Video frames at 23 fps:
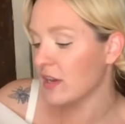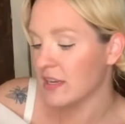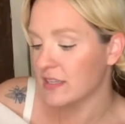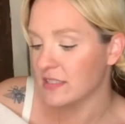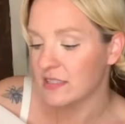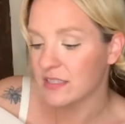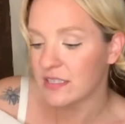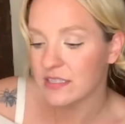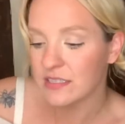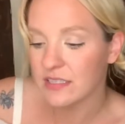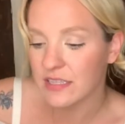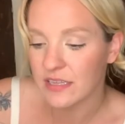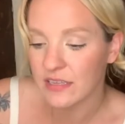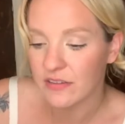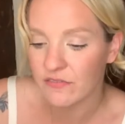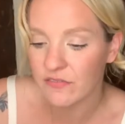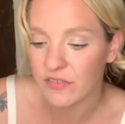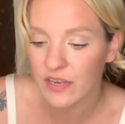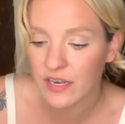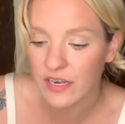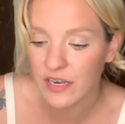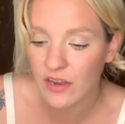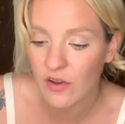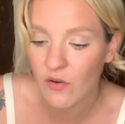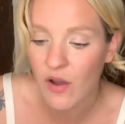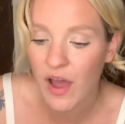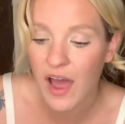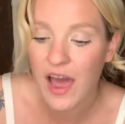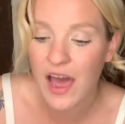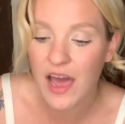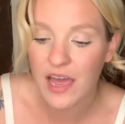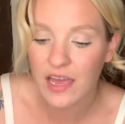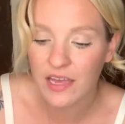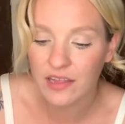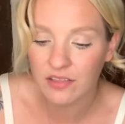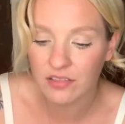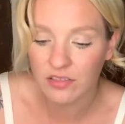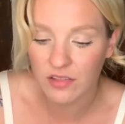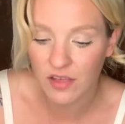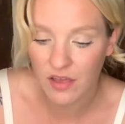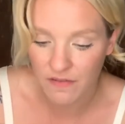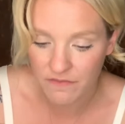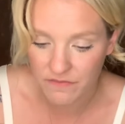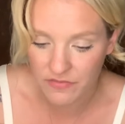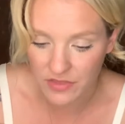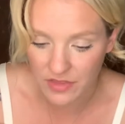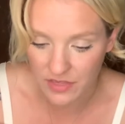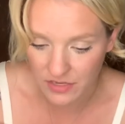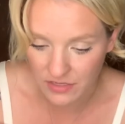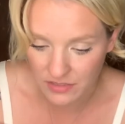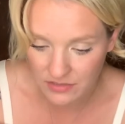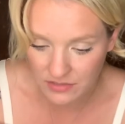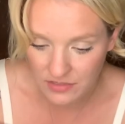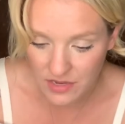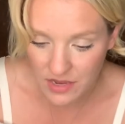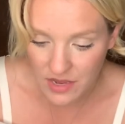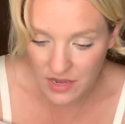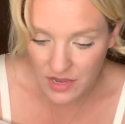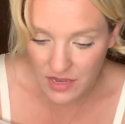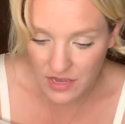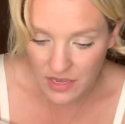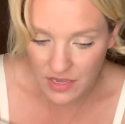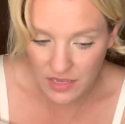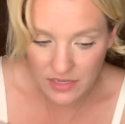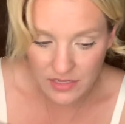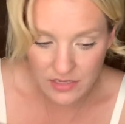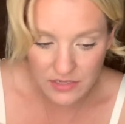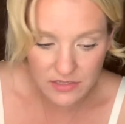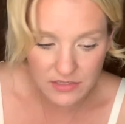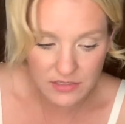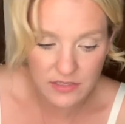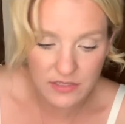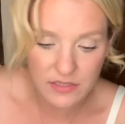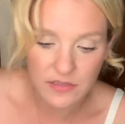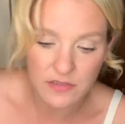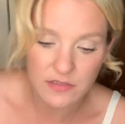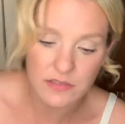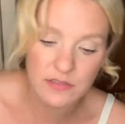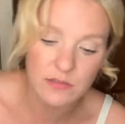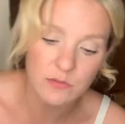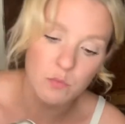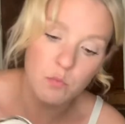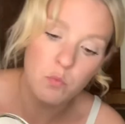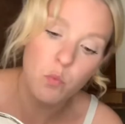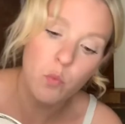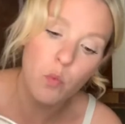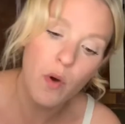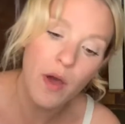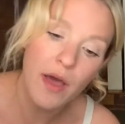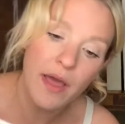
in the video. I love this. It is this white